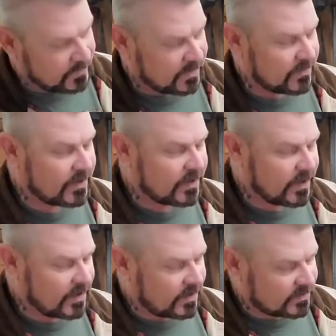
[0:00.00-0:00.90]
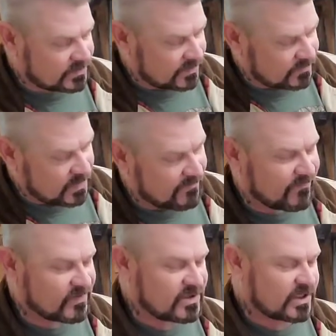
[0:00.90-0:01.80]
appear it's some type
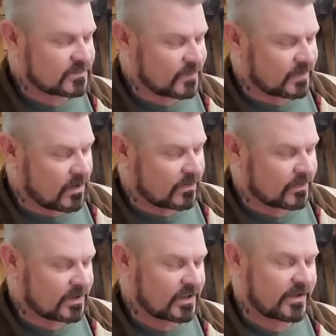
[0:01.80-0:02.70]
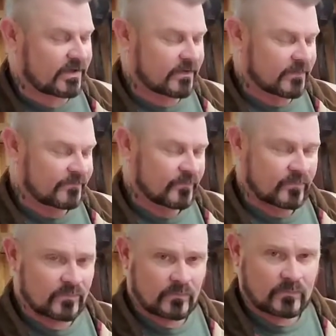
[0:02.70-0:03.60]
of adjustment on the
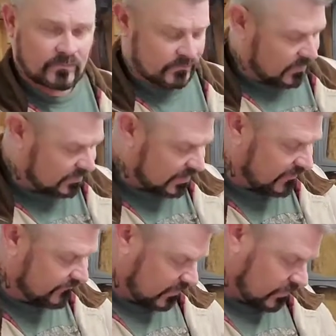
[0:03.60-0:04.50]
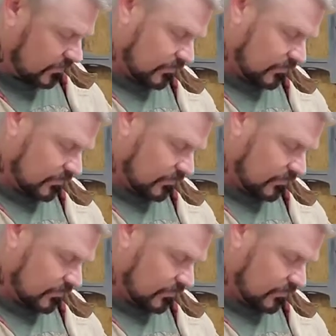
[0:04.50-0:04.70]
safety.